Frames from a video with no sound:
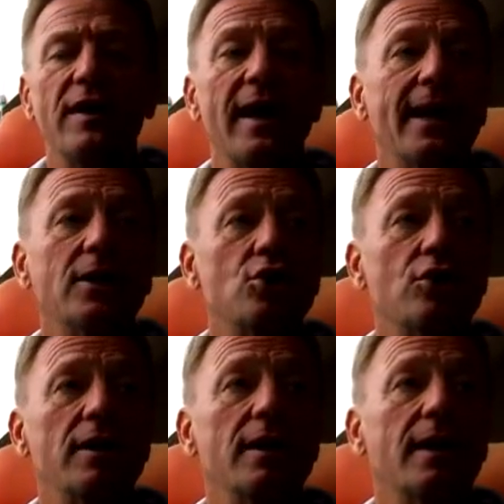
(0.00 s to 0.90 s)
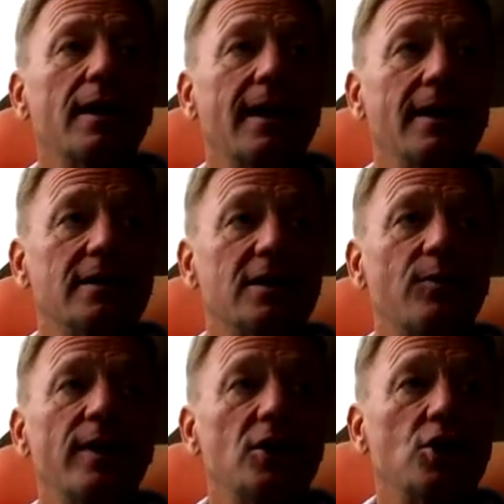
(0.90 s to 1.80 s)
we actually can
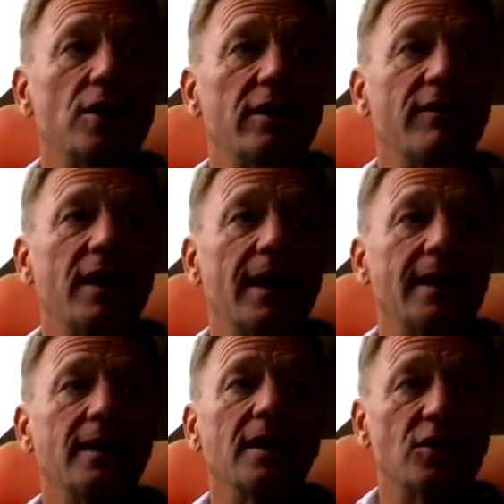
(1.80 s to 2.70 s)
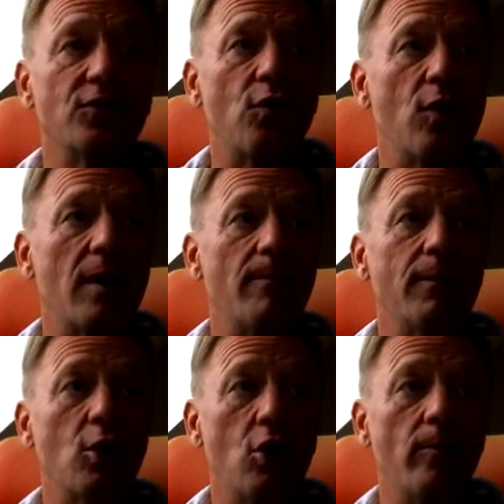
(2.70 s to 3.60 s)
switch and we can
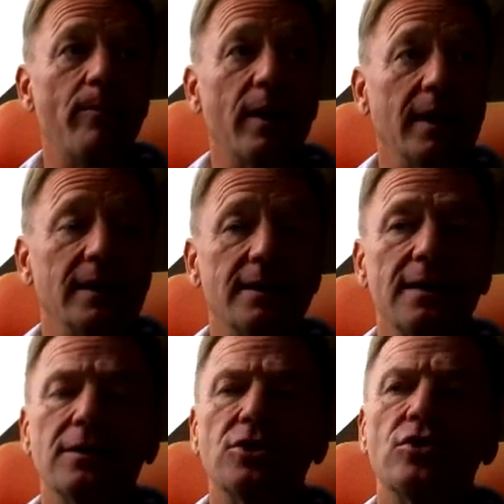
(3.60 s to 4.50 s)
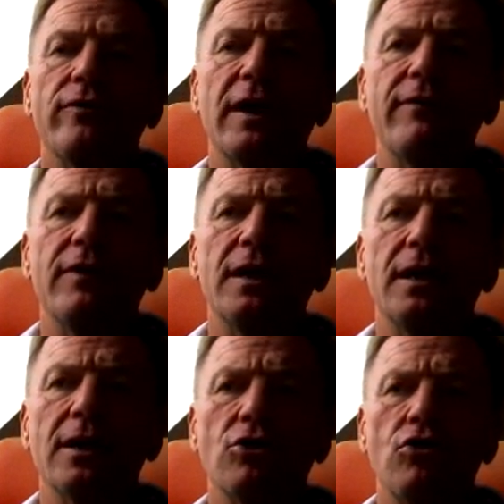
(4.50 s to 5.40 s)
transform companies. Yeah. So when we
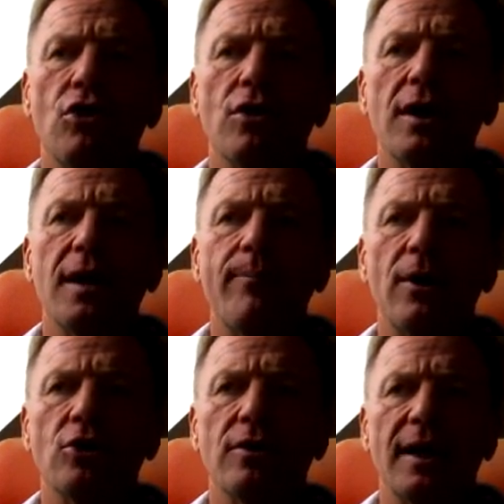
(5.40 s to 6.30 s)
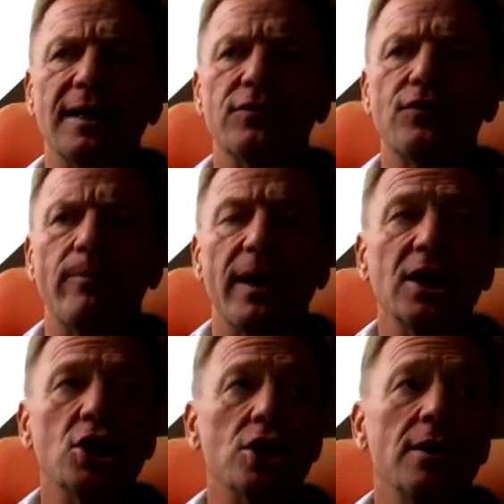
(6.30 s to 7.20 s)
are talking about
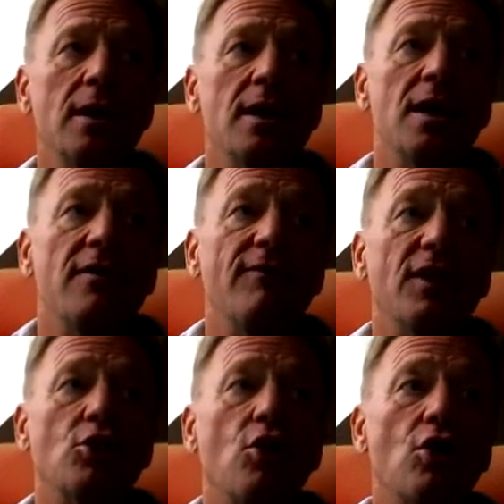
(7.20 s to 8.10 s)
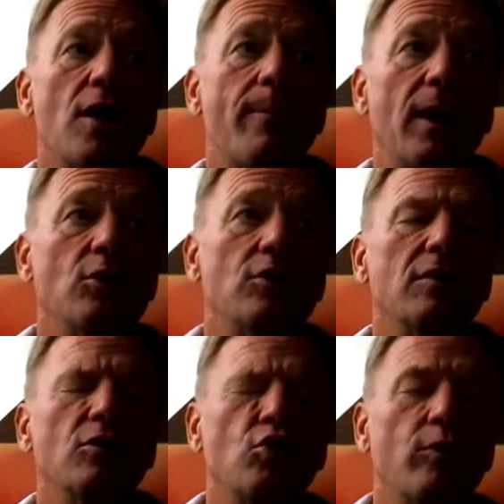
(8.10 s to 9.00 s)
transformation, we talk about
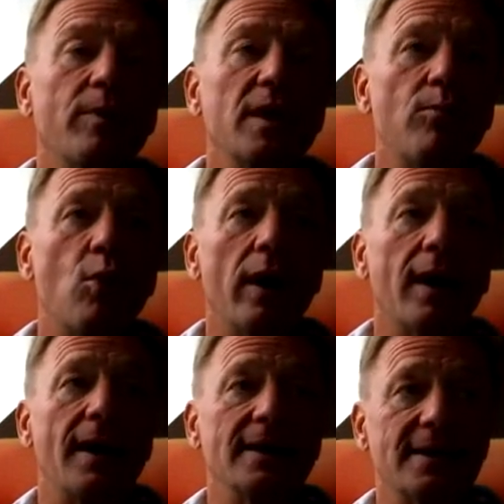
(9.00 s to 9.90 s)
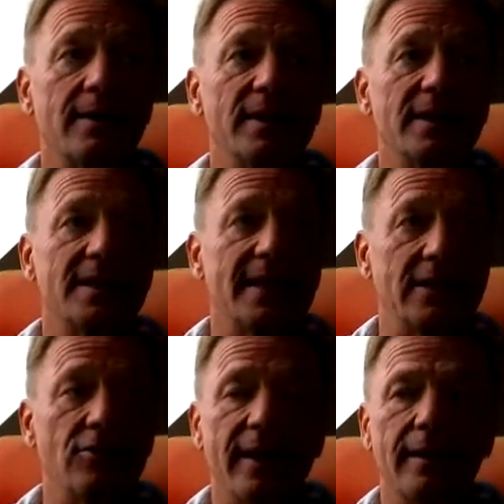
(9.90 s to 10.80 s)
to be more customer
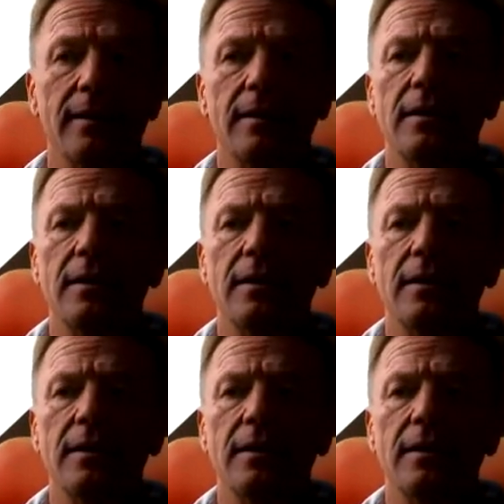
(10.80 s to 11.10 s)
centric.